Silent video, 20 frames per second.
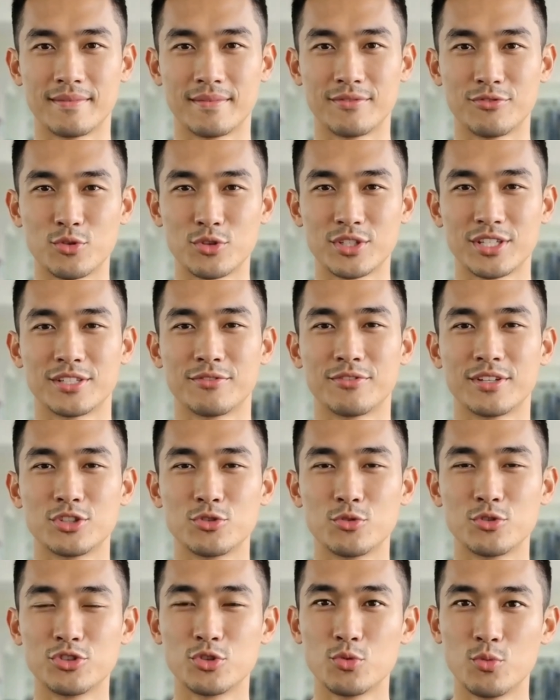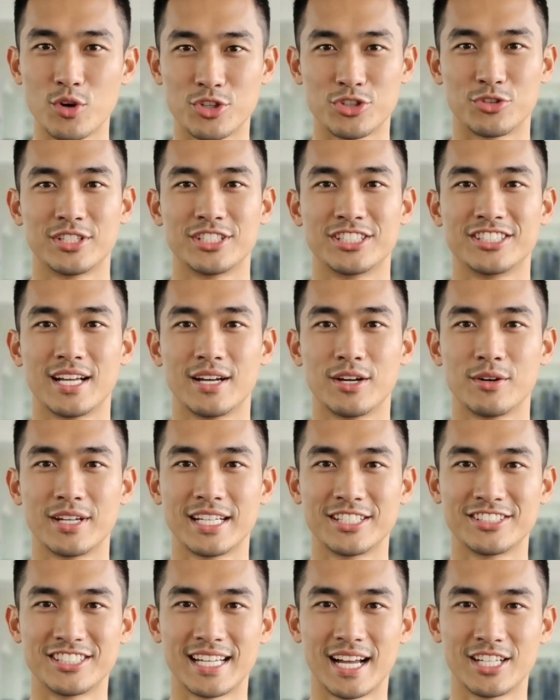For individuals who want to
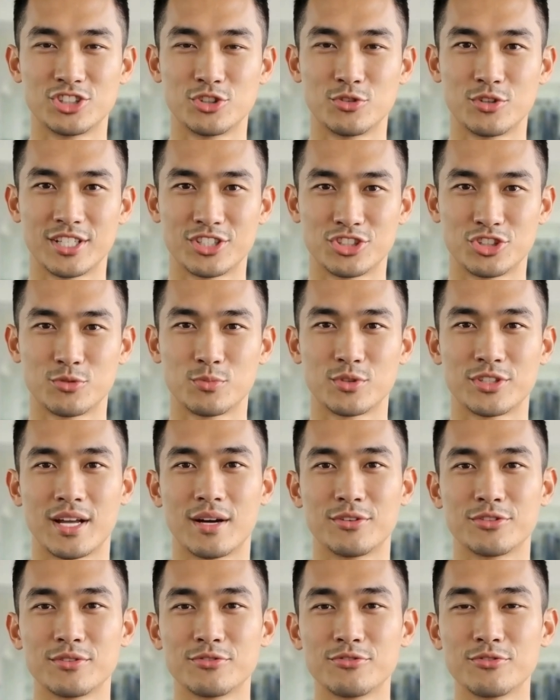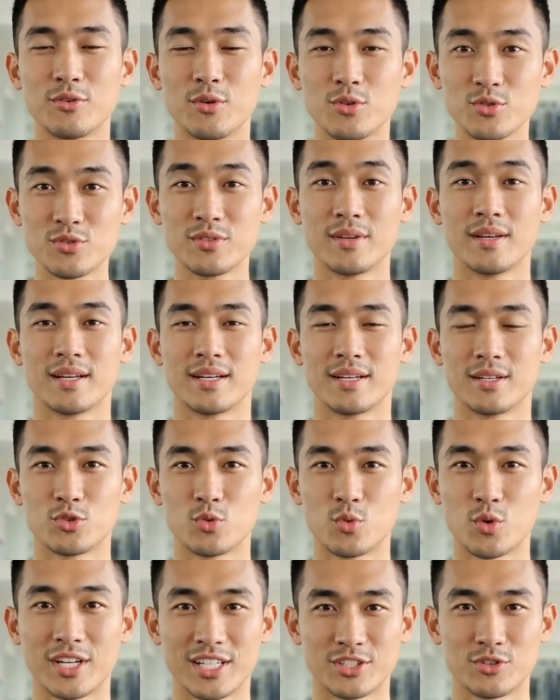accelerate saturation without the full
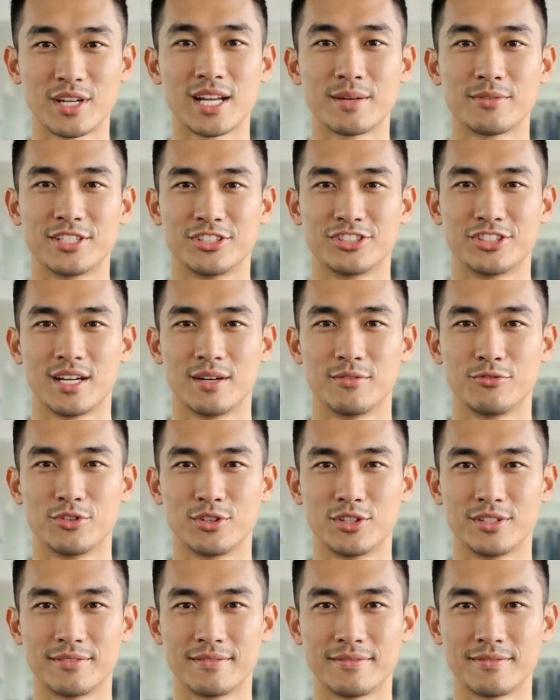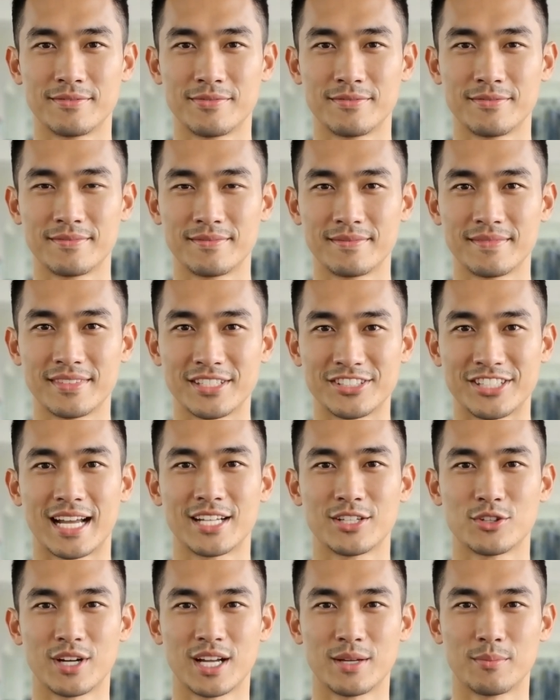20-gram discomfort, the
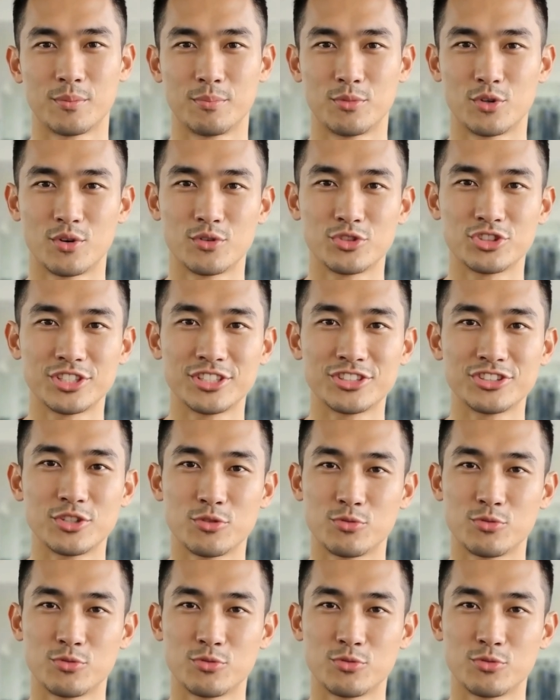10-gram approach is a